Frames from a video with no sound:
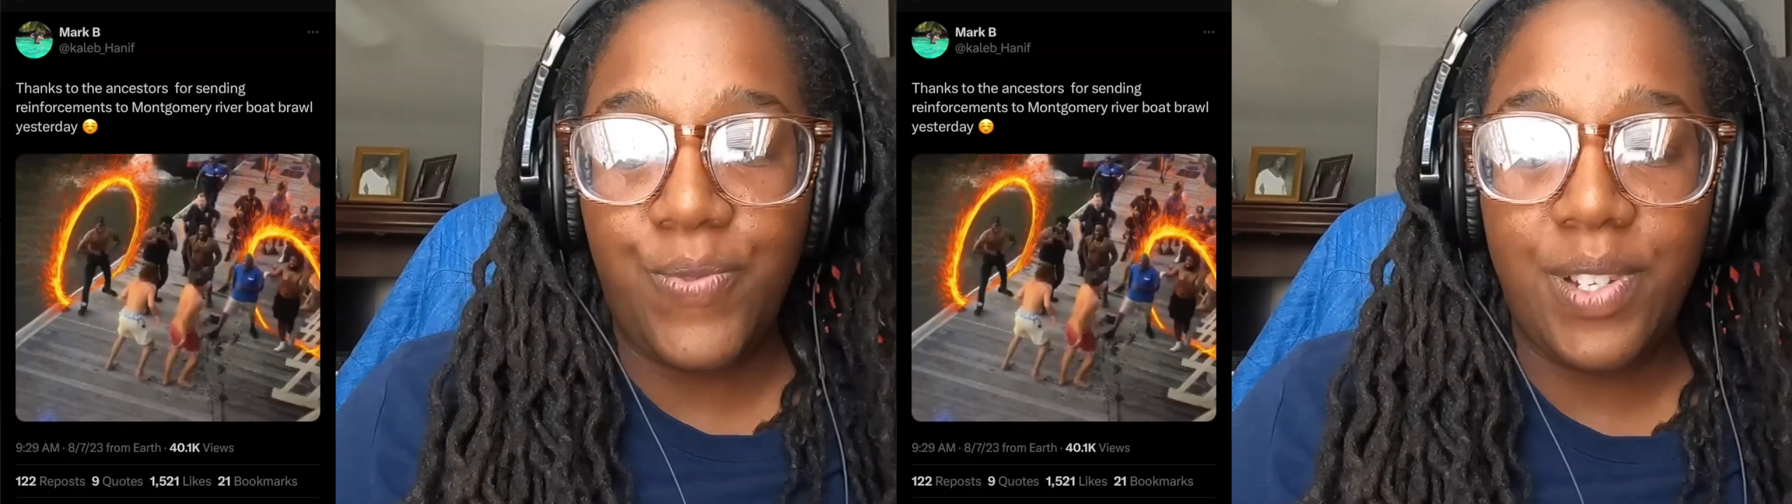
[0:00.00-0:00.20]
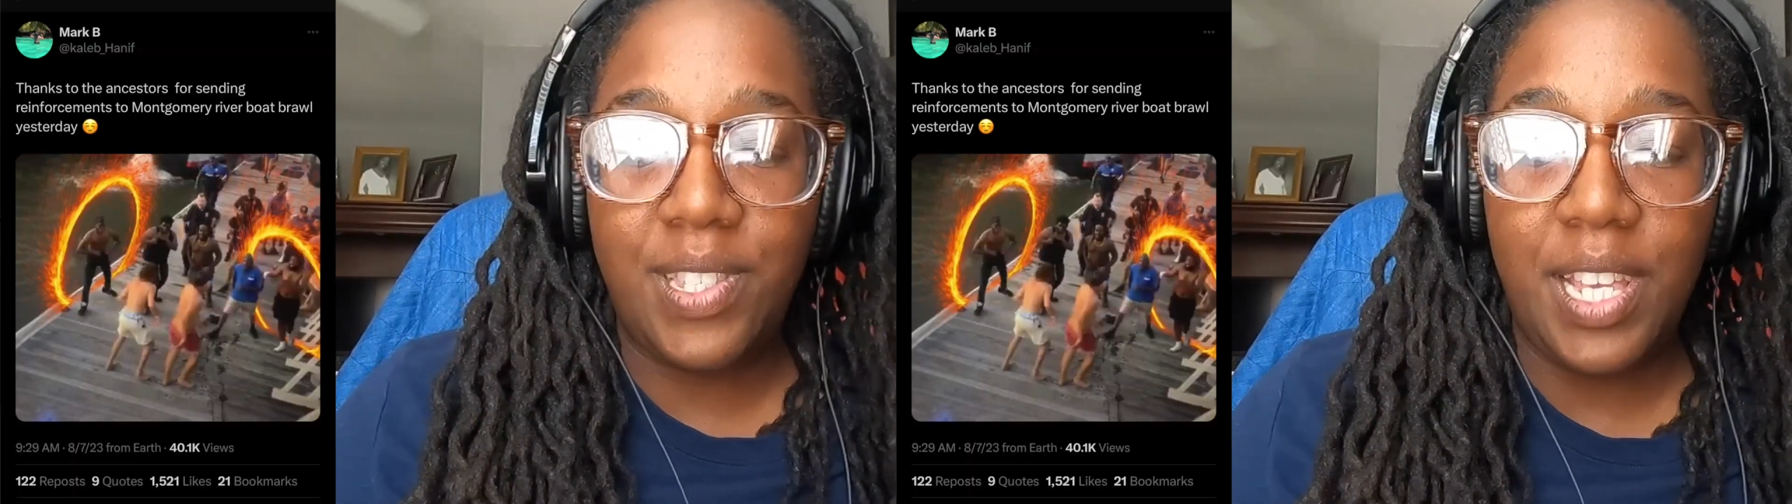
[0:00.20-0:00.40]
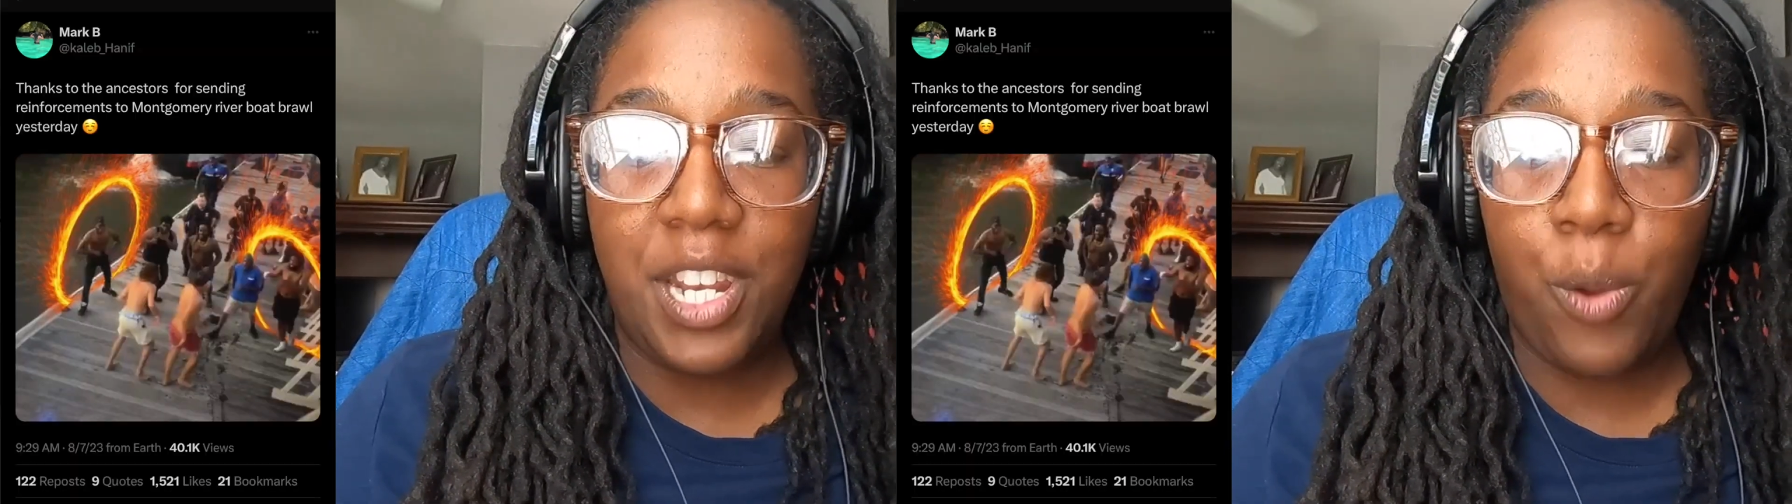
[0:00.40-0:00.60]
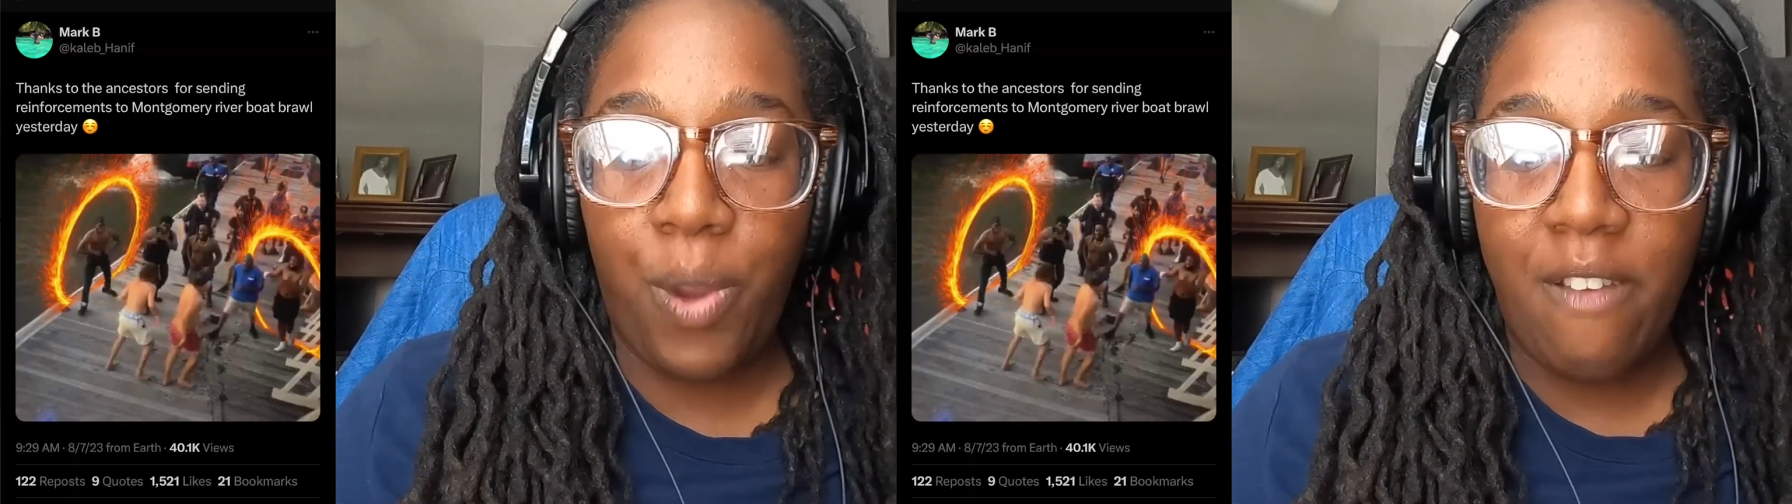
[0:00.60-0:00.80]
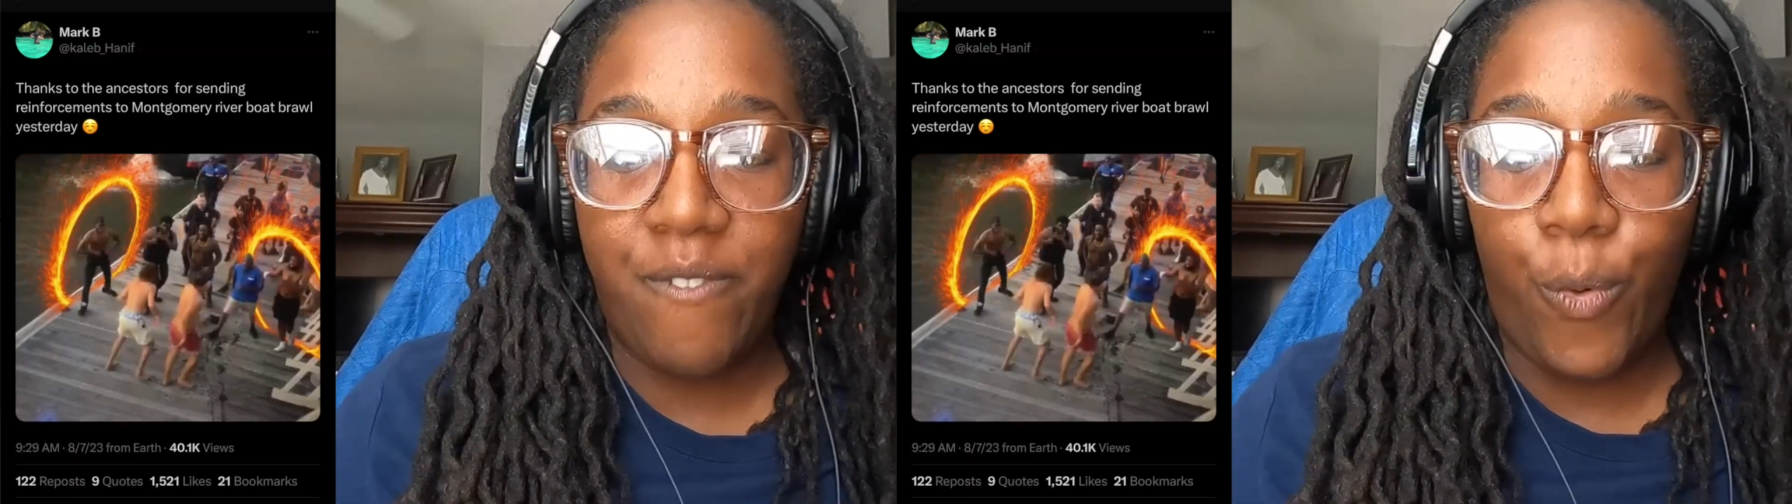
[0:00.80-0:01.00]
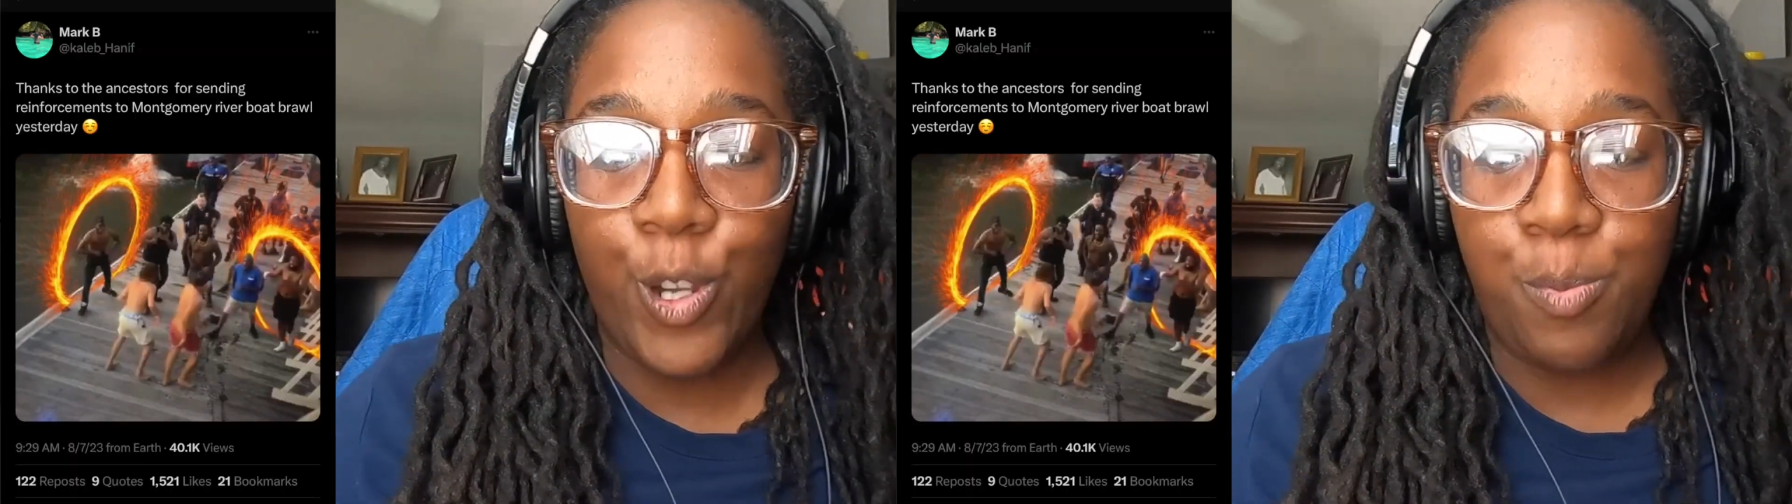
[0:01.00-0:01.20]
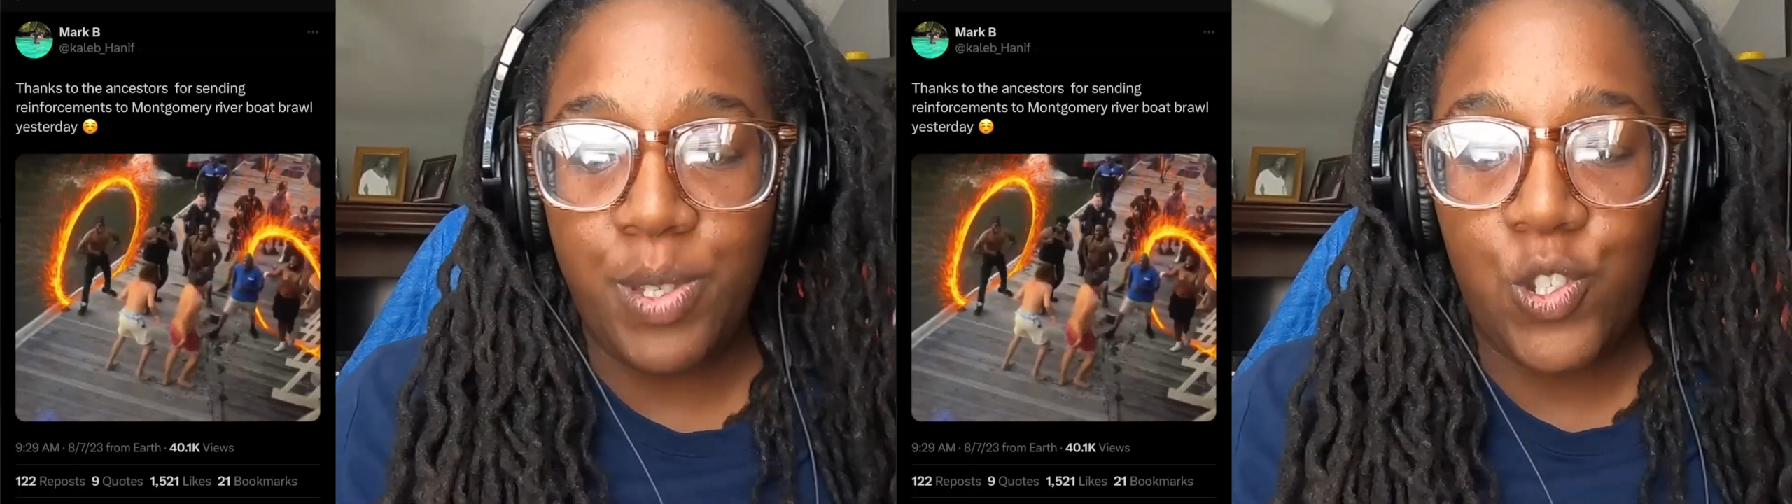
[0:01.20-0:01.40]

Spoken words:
for sending reinforcements